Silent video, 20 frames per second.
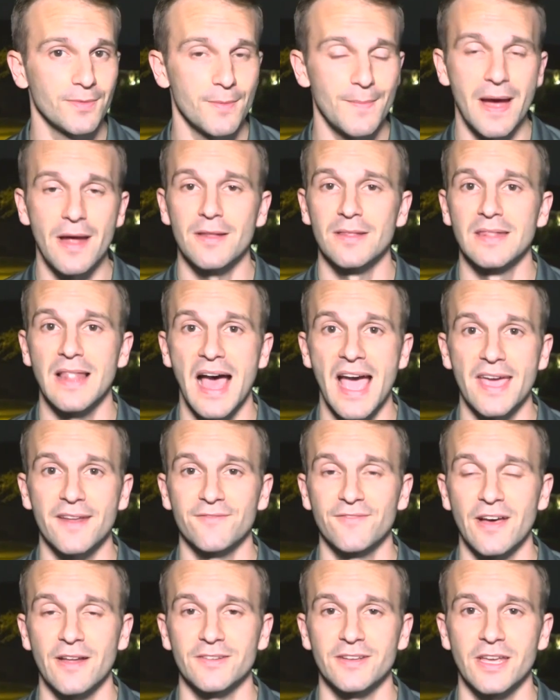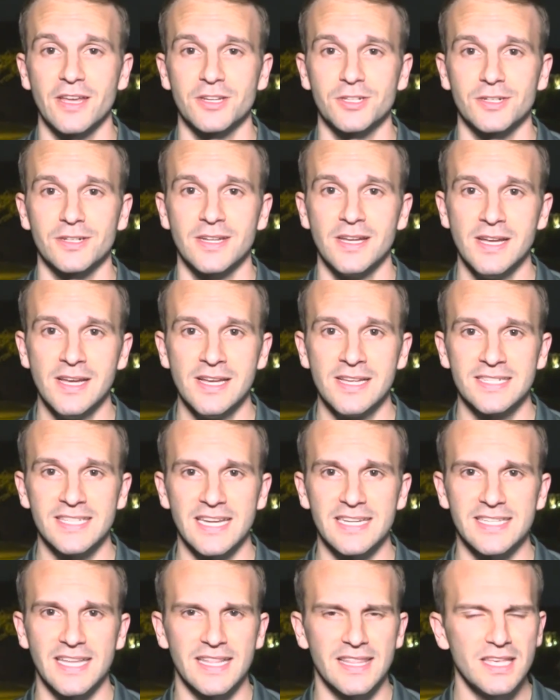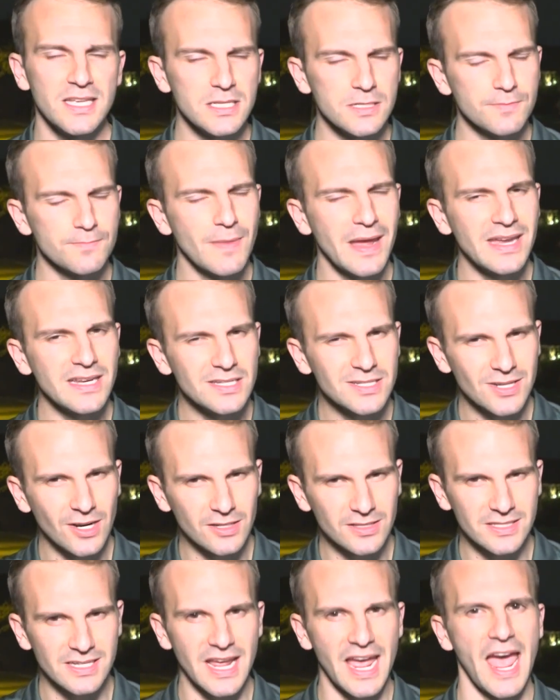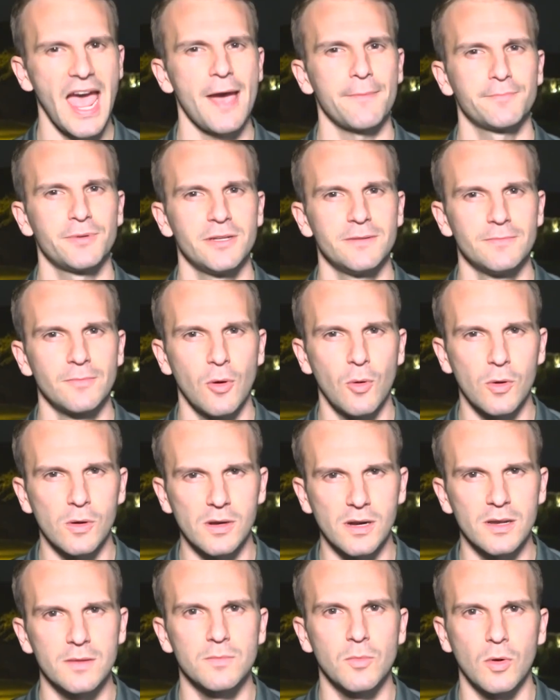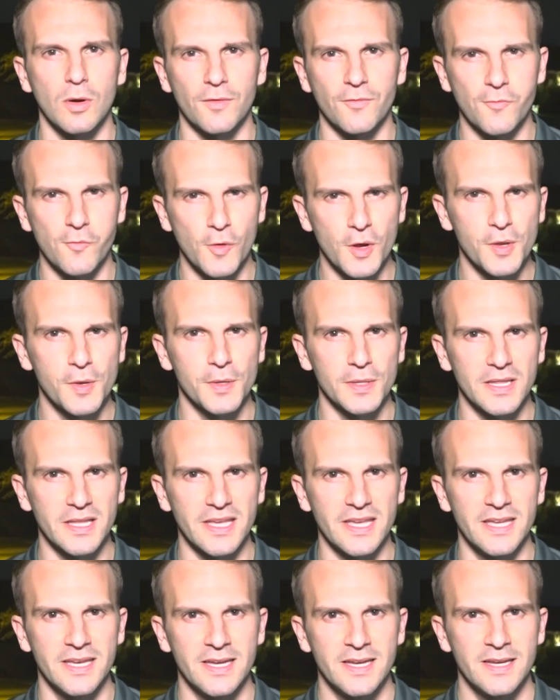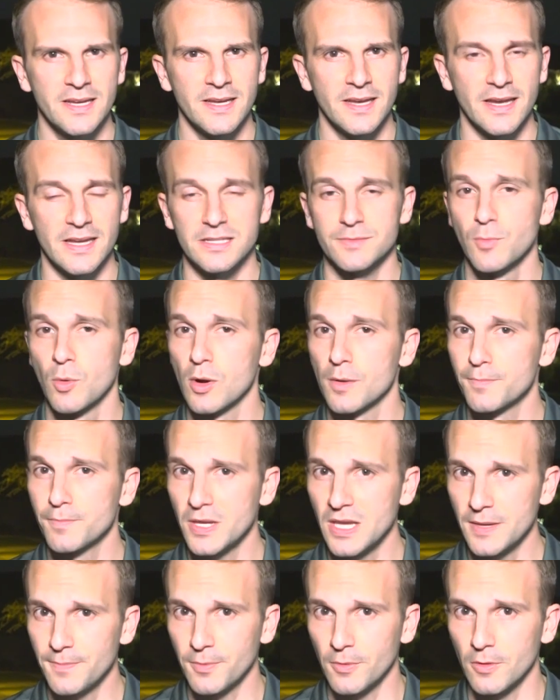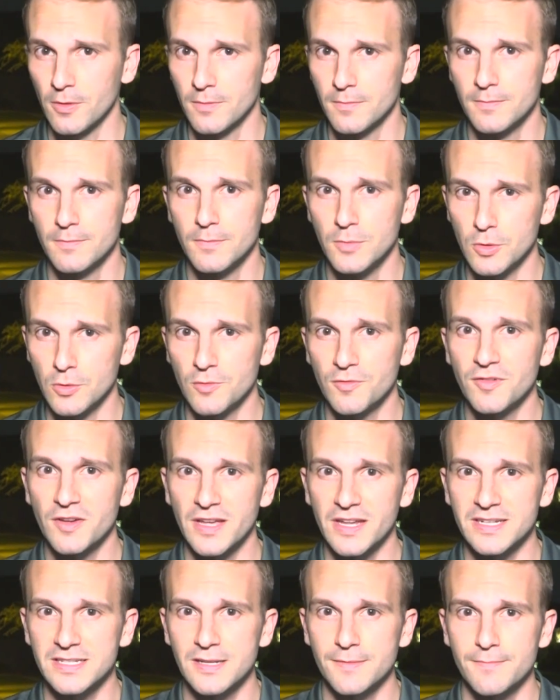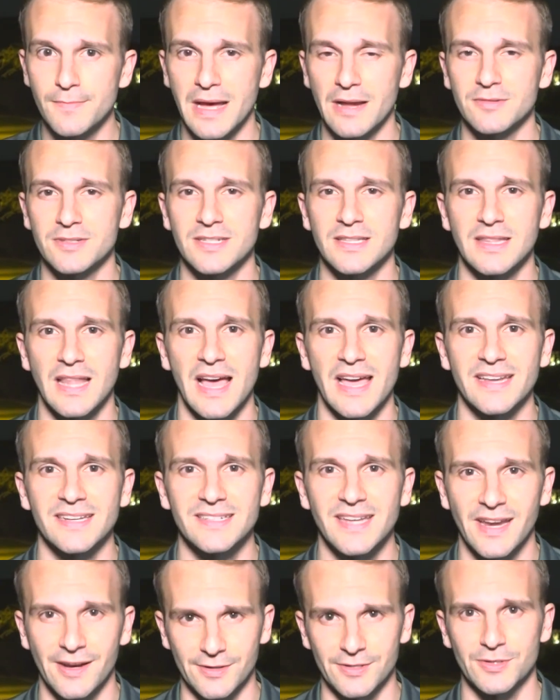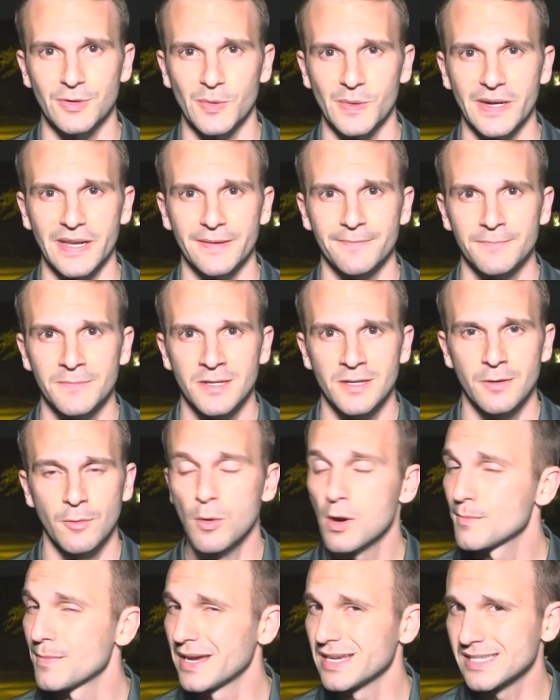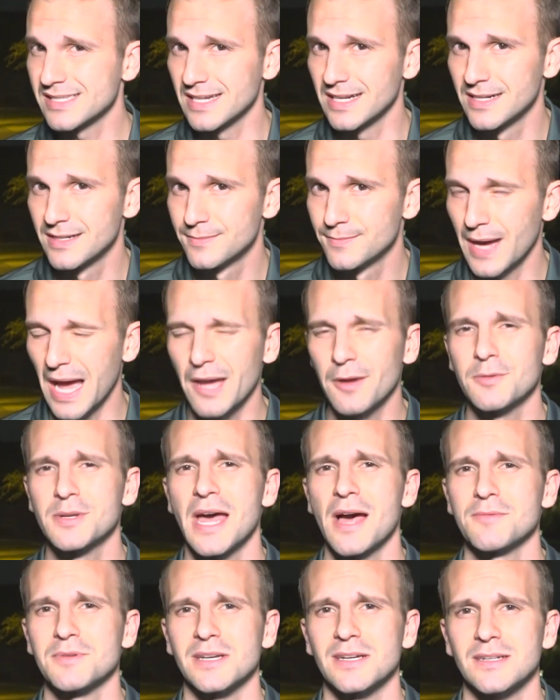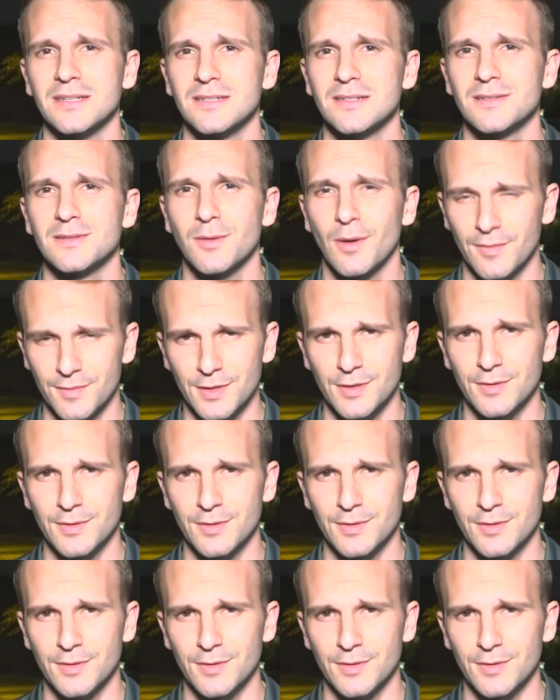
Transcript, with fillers: the Mountain Lion Foundation says that this may start to happen more and more frequently as more people move into mountain lion territory. Or Mesa, Michael Downer, 12